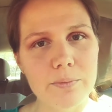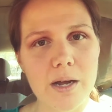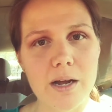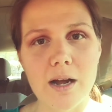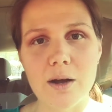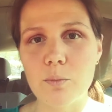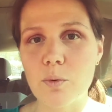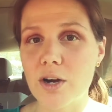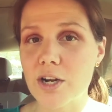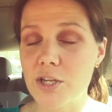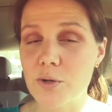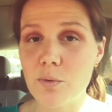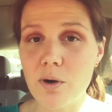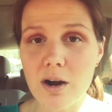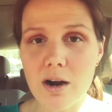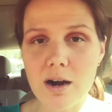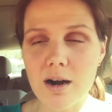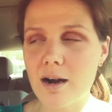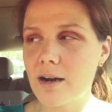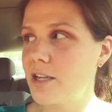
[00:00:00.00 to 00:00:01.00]
where you
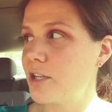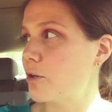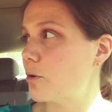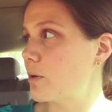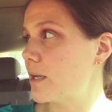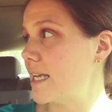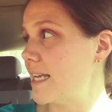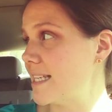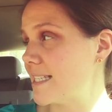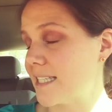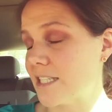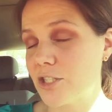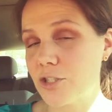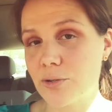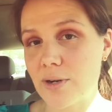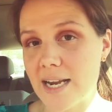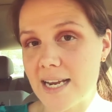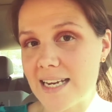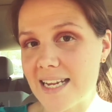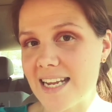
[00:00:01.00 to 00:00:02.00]
are, you know, he's in
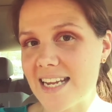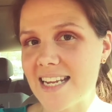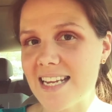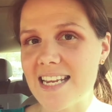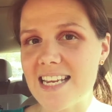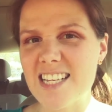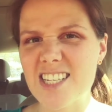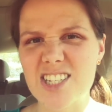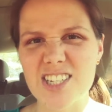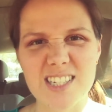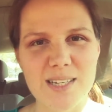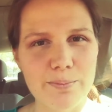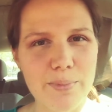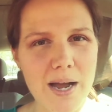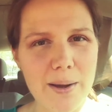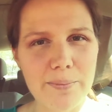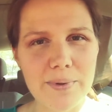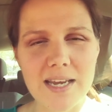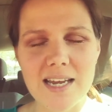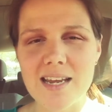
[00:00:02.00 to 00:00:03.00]
training, he's just a
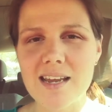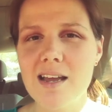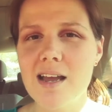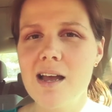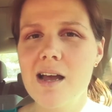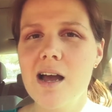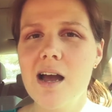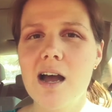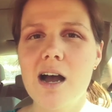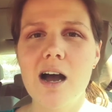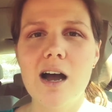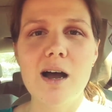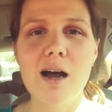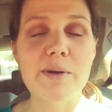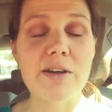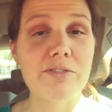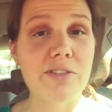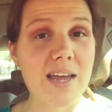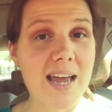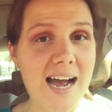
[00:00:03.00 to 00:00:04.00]
puppy.
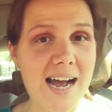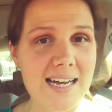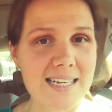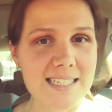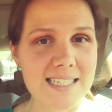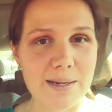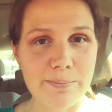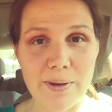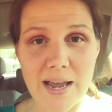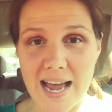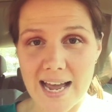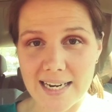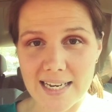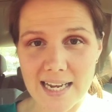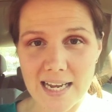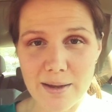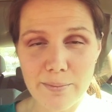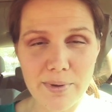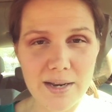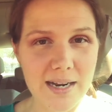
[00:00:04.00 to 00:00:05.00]
If they ask to pet
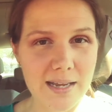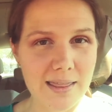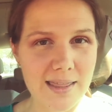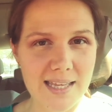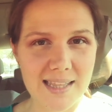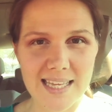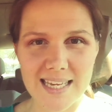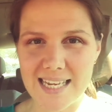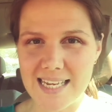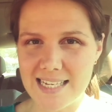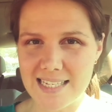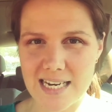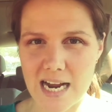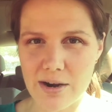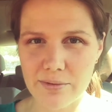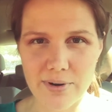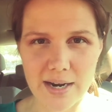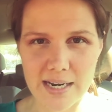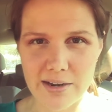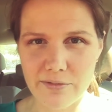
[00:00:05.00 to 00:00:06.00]
him and I think that he's
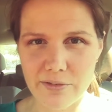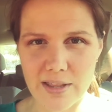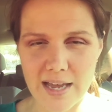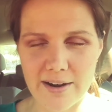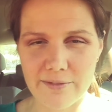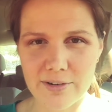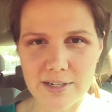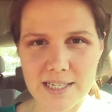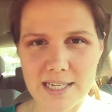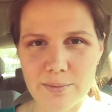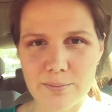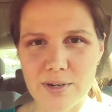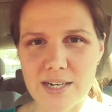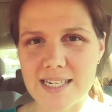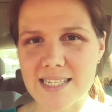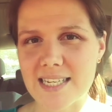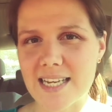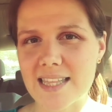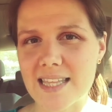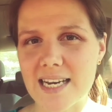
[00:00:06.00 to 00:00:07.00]
not ready for that for some
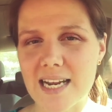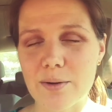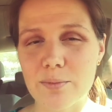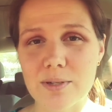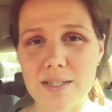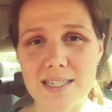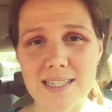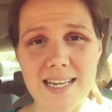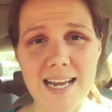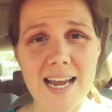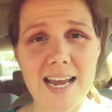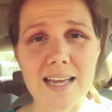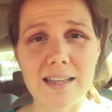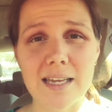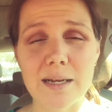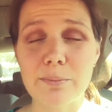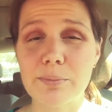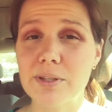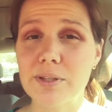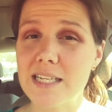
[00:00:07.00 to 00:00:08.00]
reason, then I will say,
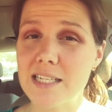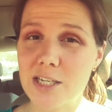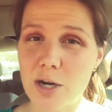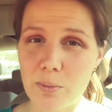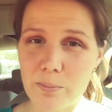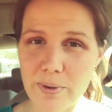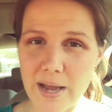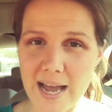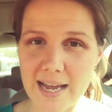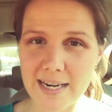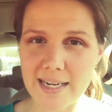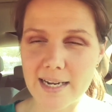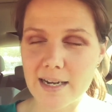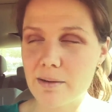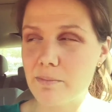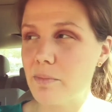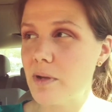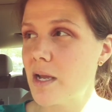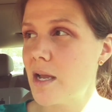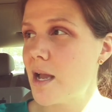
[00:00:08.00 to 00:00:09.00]
like, please don't pet
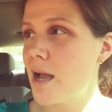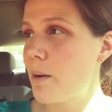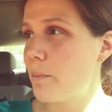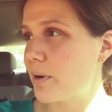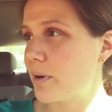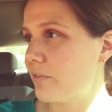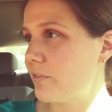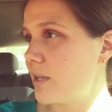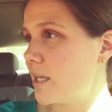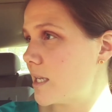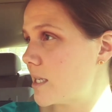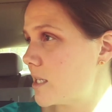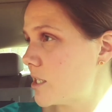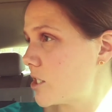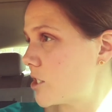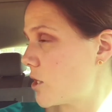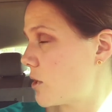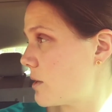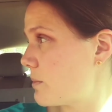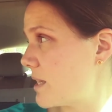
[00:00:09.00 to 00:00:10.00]
him. But if he is
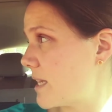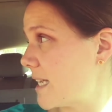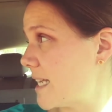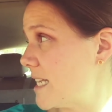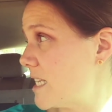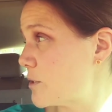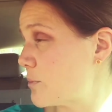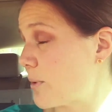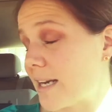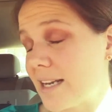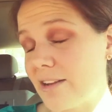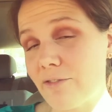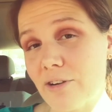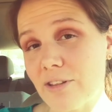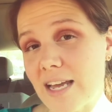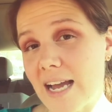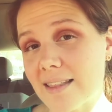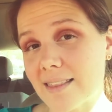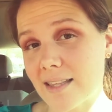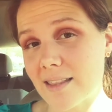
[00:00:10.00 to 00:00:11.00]
showing me that he's ready for
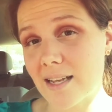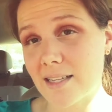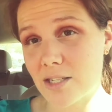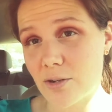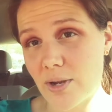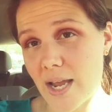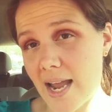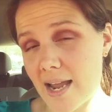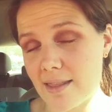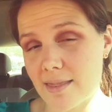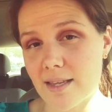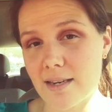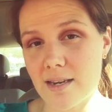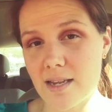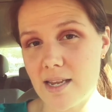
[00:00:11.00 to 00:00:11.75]
that, then that's okay. Then